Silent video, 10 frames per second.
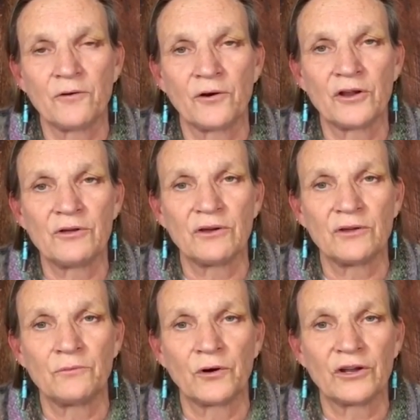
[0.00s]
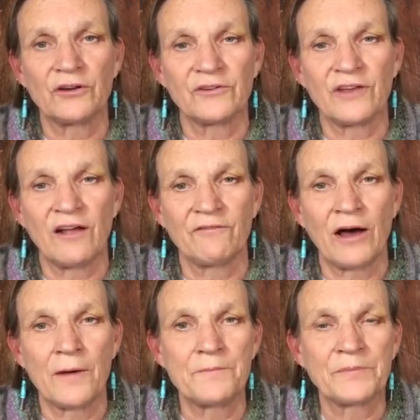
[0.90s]
or you can work yourself
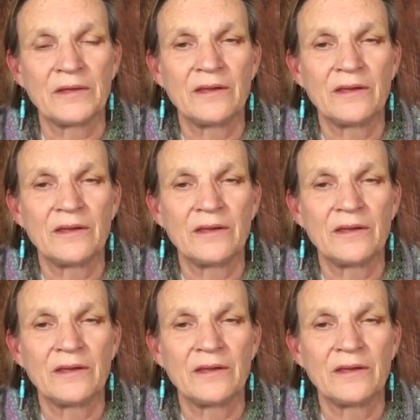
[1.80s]
up